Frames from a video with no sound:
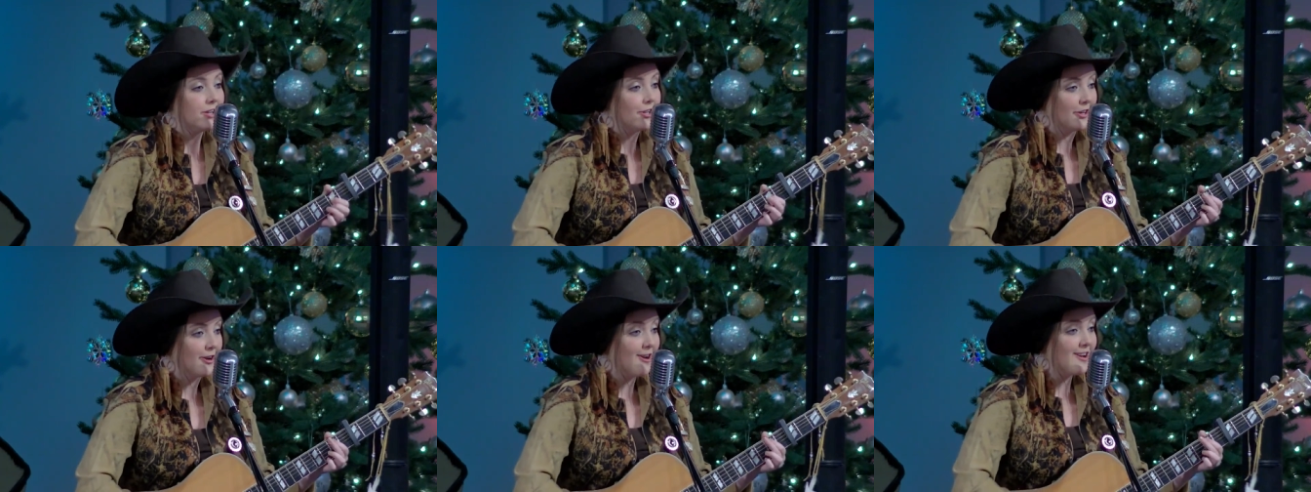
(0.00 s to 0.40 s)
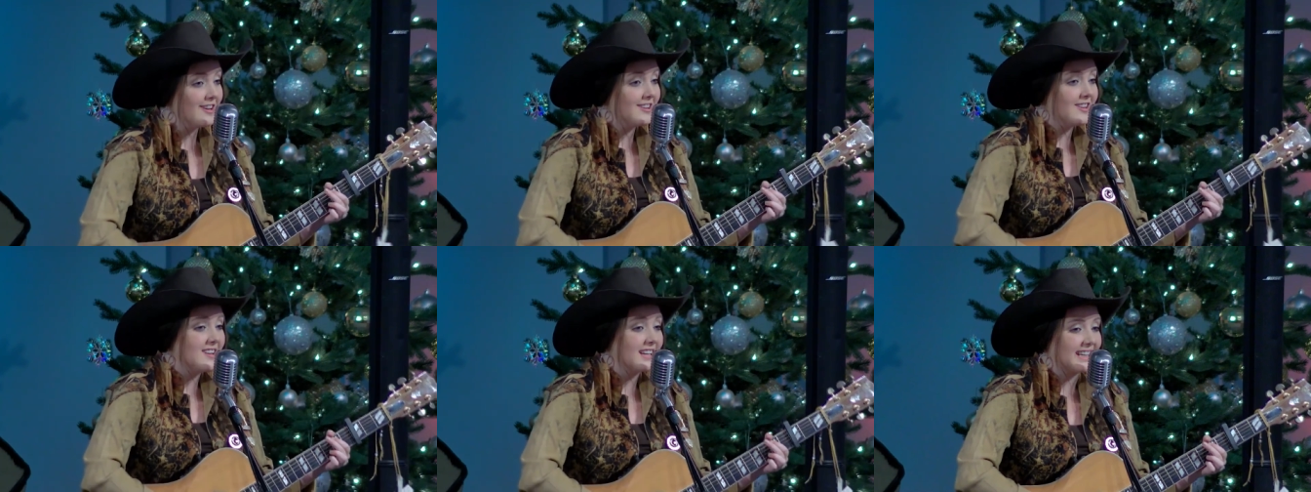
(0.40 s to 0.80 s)

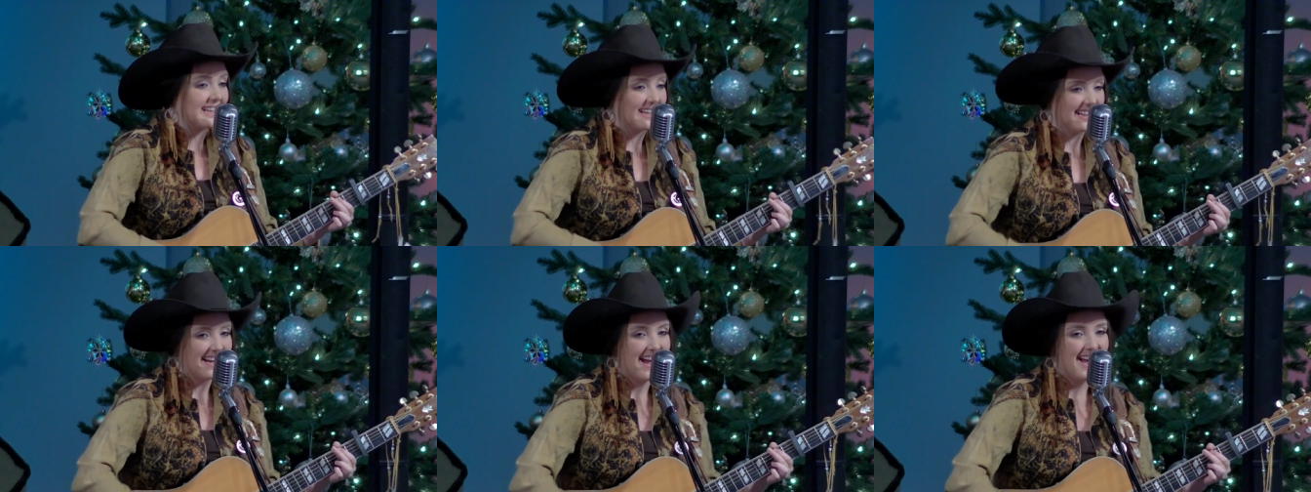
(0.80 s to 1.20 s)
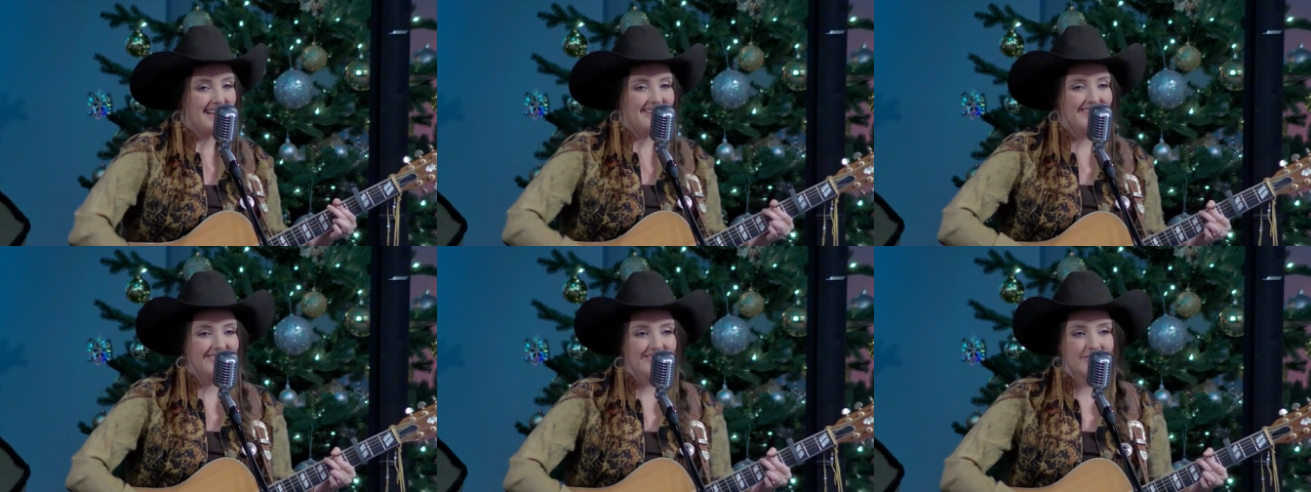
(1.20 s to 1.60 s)
you're looking at
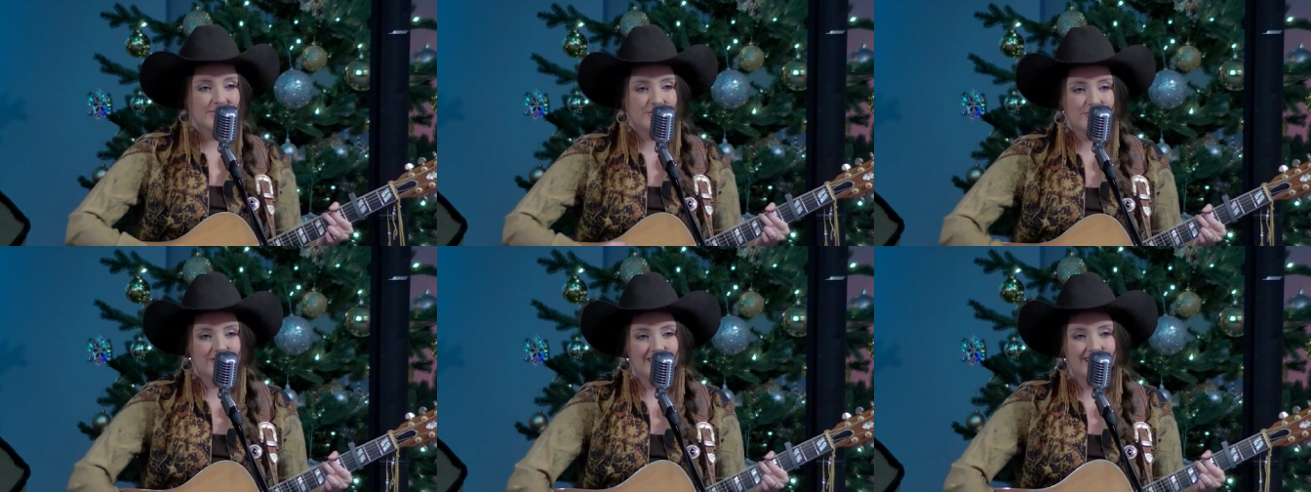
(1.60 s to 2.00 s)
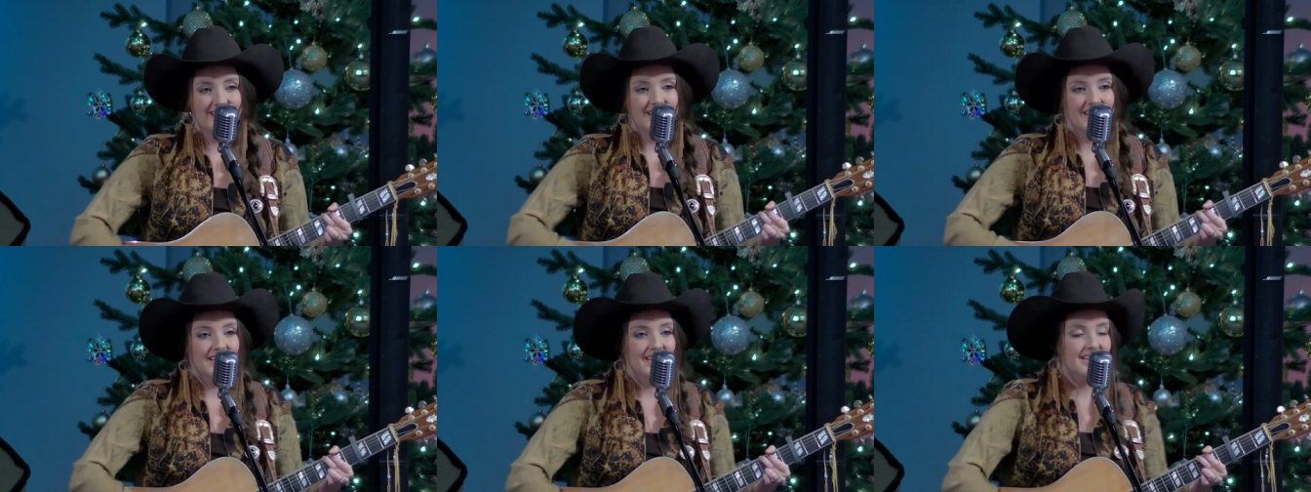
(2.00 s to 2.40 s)
a
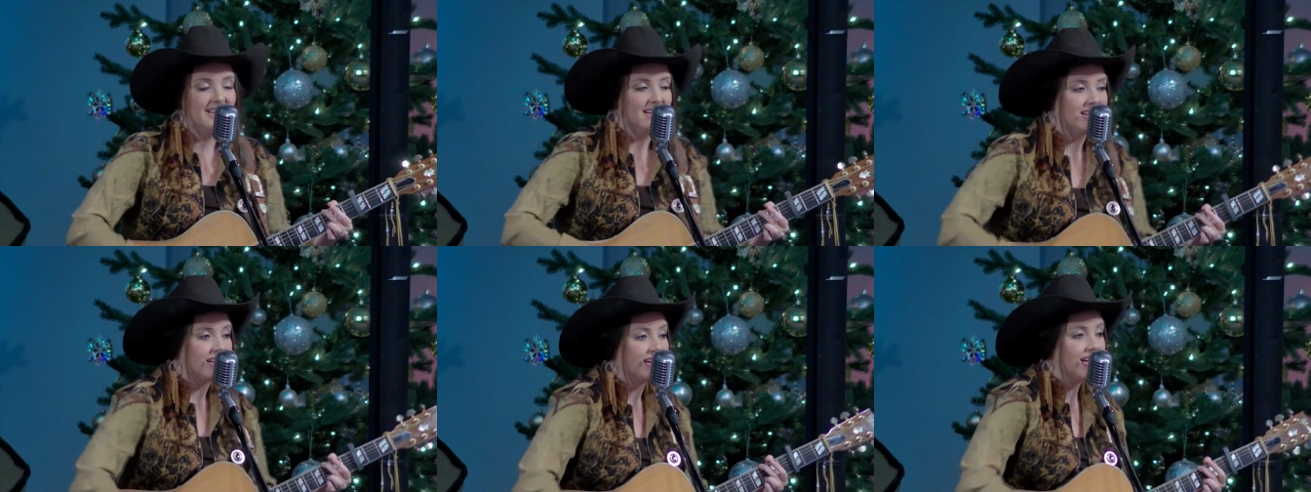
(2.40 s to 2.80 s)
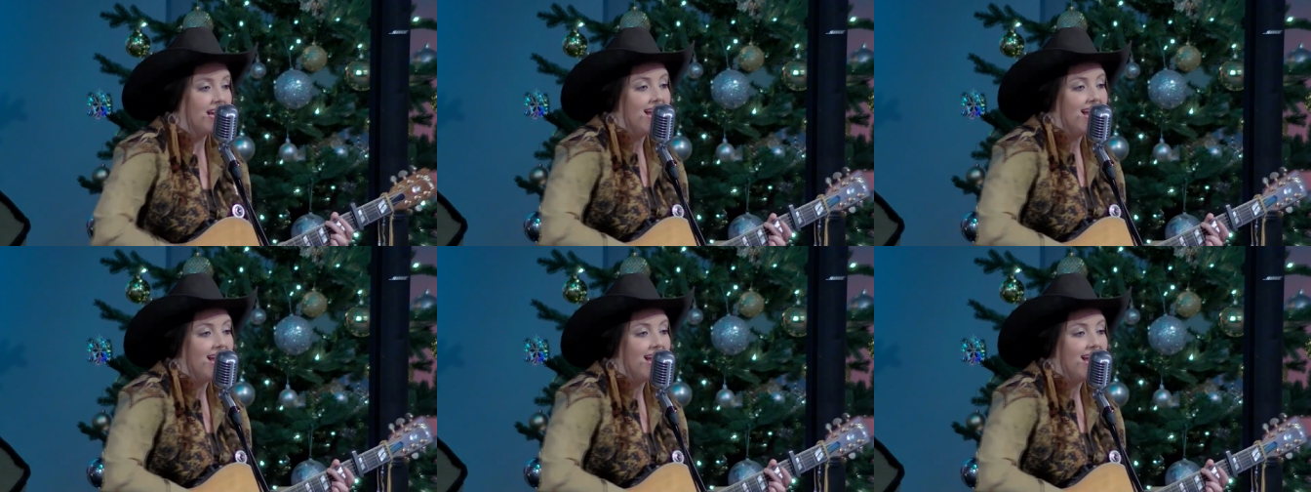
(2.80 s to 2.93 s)
country.